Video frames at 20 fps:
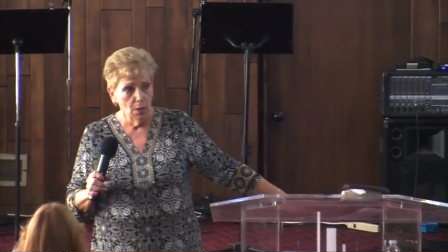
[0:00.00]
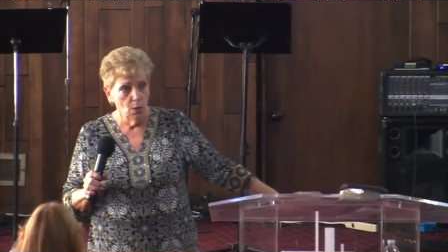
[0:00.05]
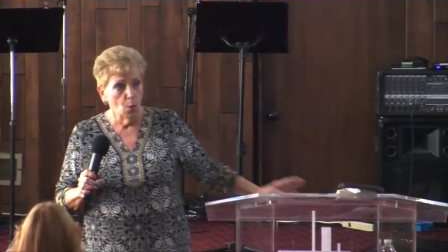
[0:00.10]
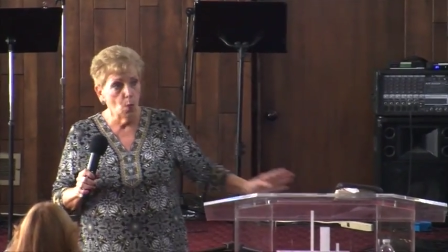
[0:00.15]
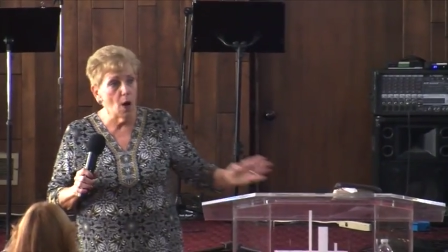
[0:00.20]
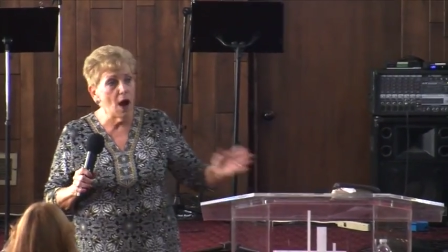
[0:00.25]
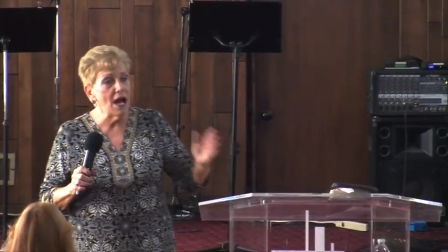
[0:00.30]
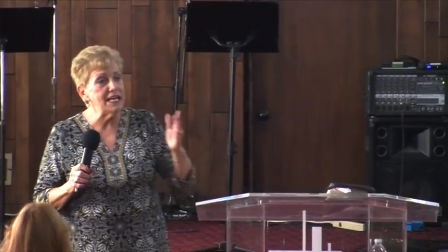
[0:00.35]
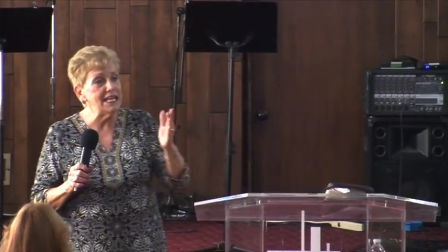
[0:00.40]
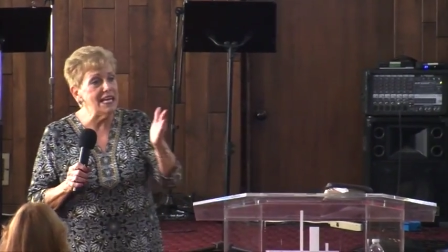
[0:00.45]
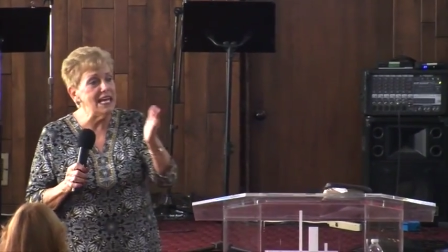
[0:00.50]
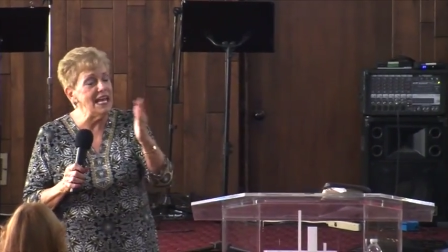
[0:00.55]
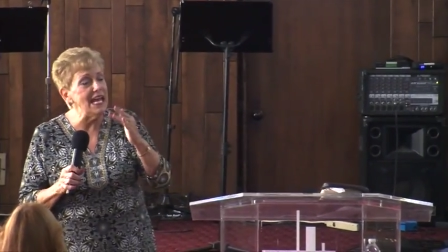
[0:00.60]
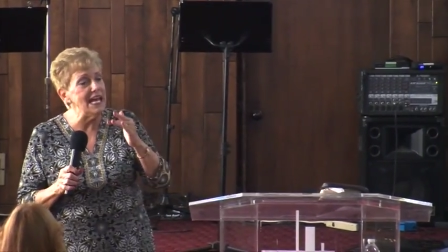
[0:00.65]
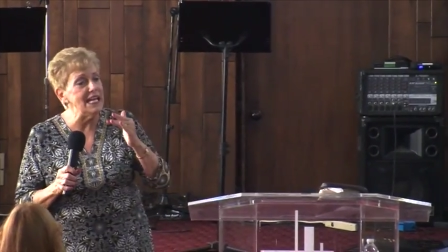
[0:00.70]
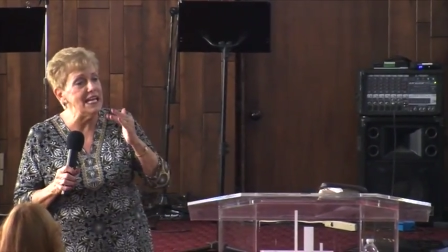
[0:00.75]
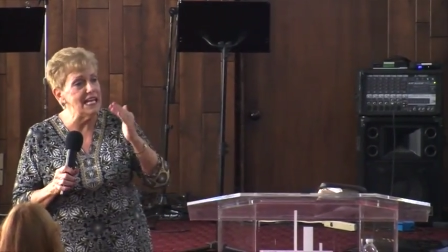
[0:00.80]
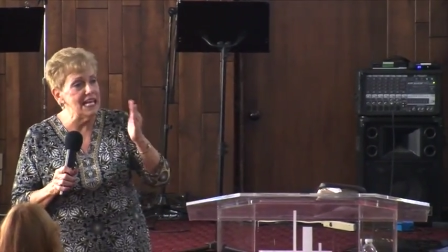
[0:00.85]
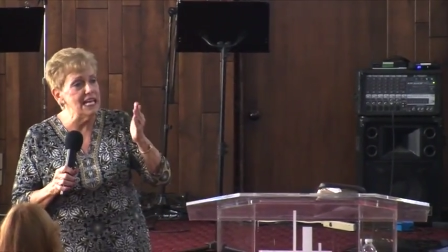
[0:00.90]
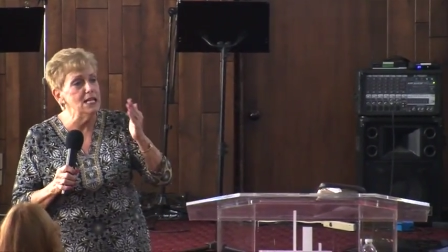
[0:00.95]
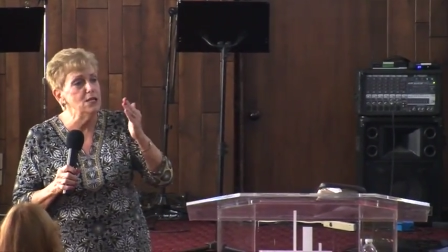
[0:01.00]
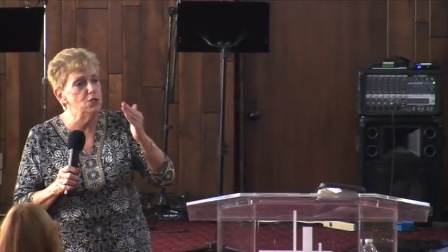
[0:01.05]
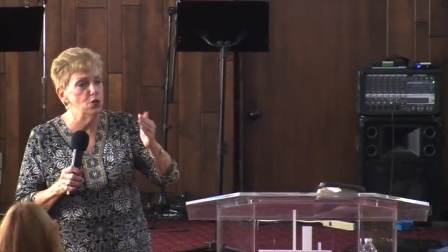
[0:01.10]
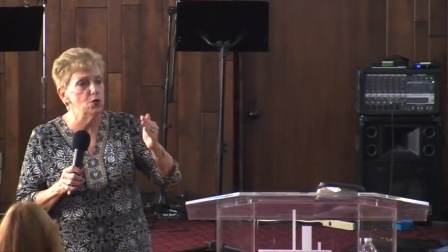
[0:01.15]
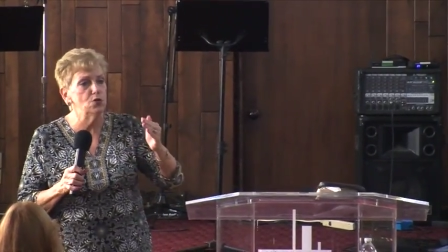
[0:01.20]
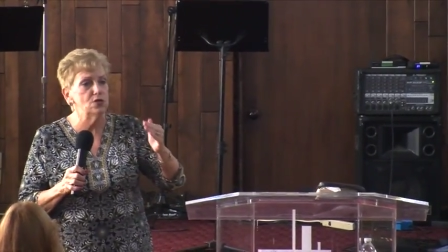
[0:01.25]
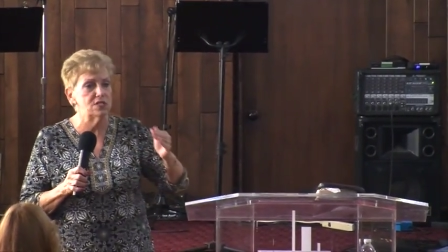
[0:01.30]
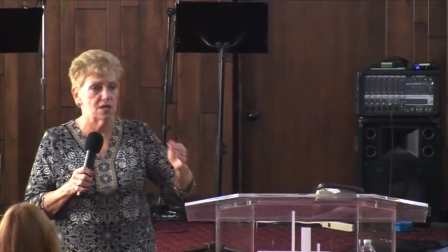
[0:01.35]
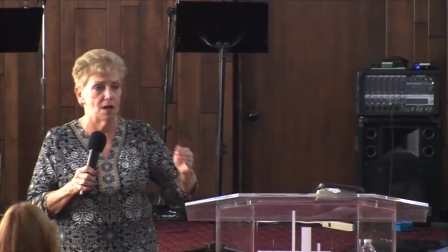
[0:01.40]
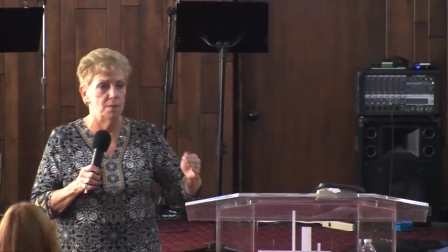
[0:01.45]
Why can't he
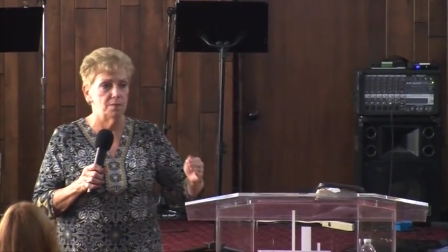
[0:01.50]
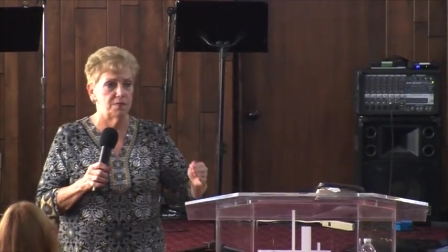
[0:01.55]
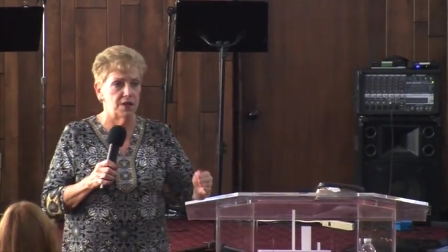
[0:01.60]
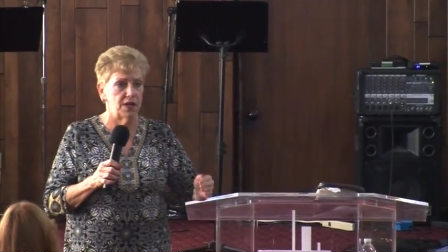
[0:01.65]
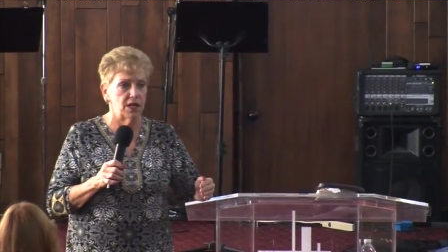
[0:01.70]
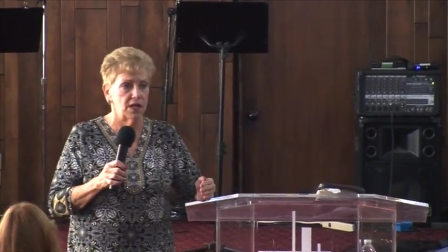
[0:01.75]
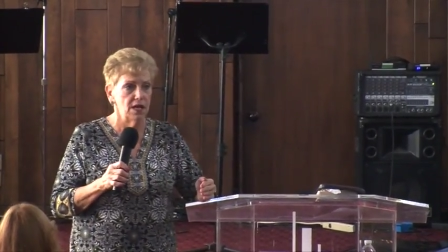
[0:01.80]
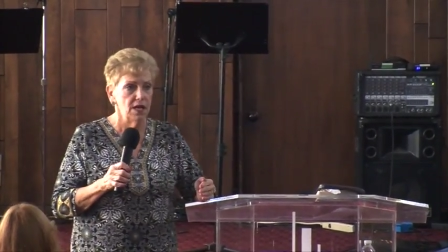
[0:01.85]
do something?